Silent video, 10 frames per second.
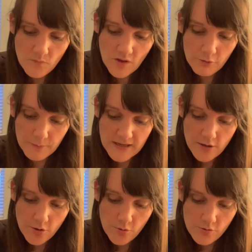would
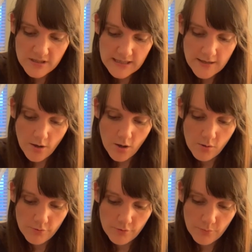be us, e,
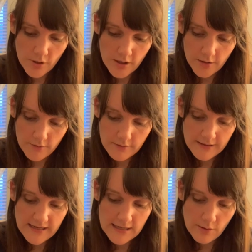o,
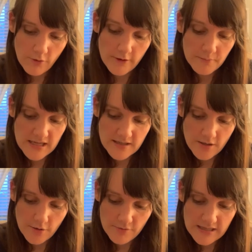e, orm, is,
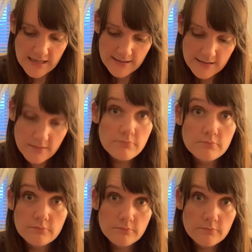os, is,
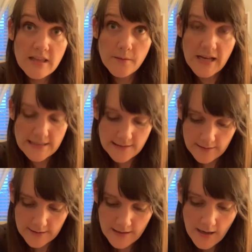in the
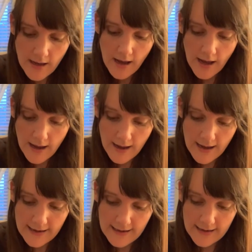masculine.
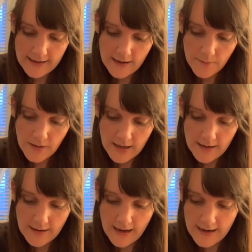
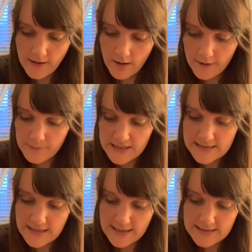I, arm, is,
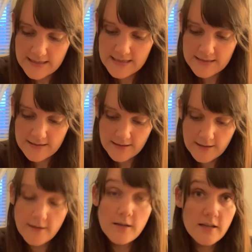as, is.
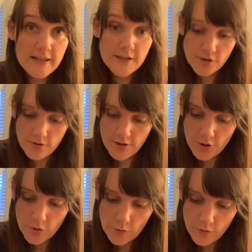In the
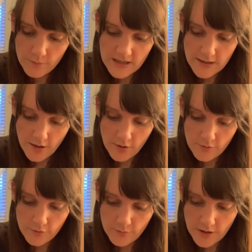neuter, e,
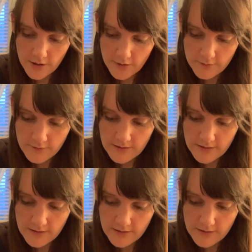o,